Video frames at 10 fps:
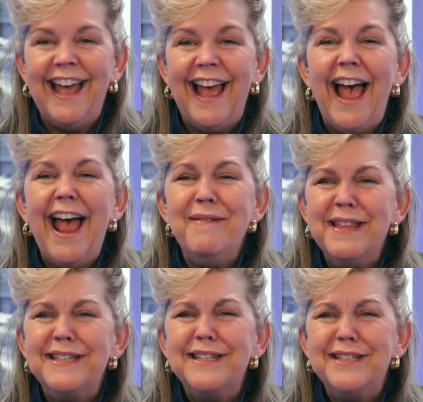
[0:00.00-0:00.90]
I
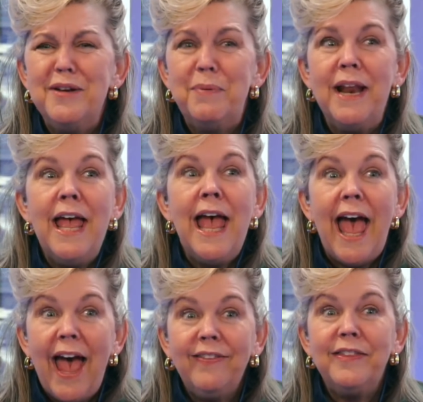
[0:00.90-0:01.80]
mean, this is stupid.
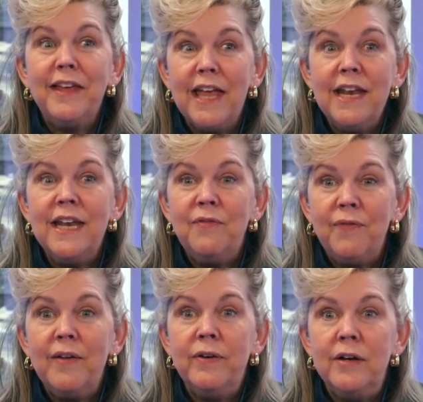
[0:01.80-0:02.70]
At the Indy
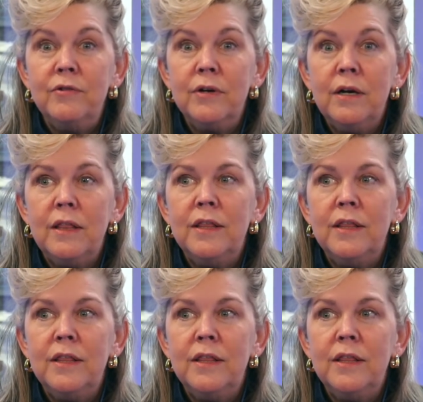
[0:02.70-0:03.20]
500,